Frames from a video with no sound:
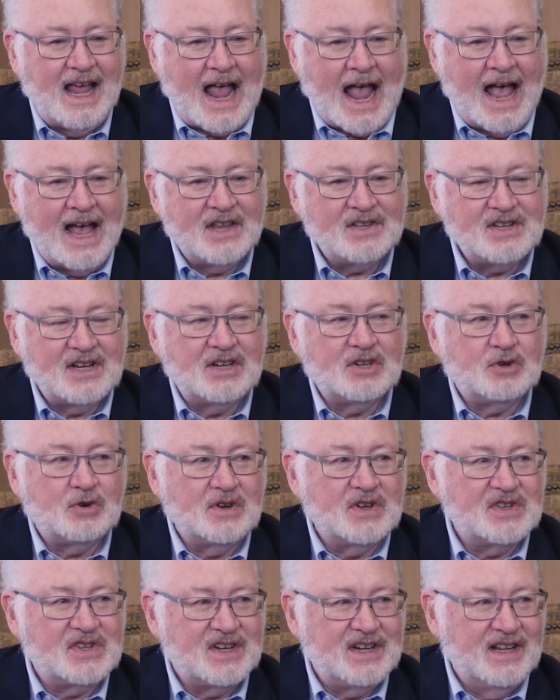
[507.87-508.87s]
as
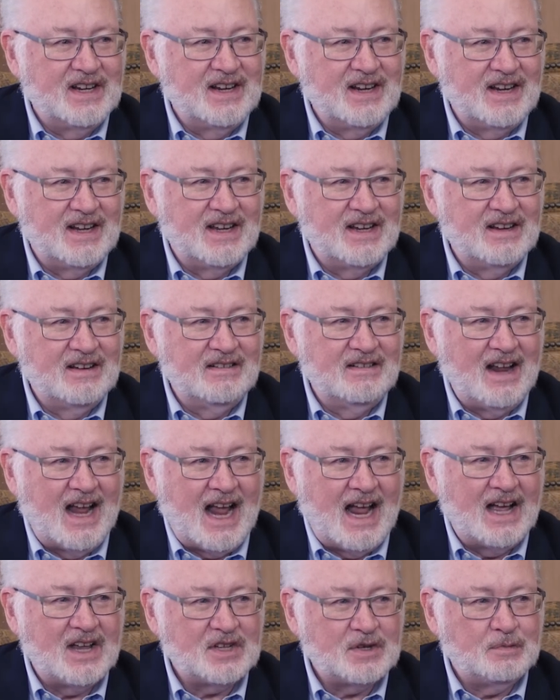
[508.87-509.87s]
interested in
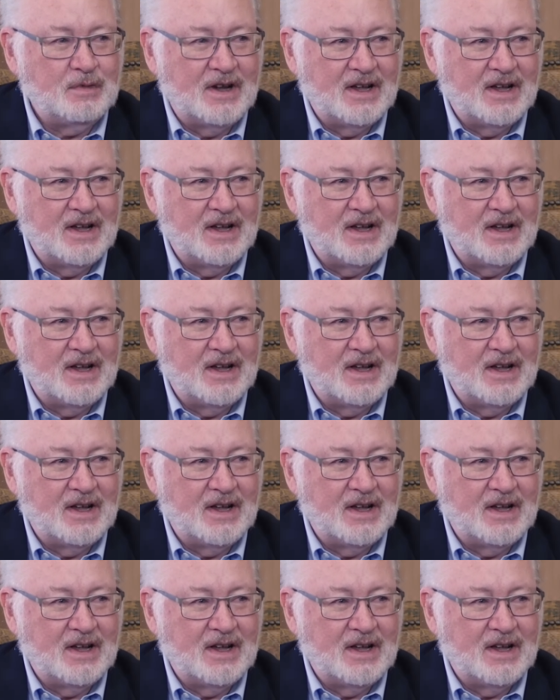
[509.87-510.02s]
asthma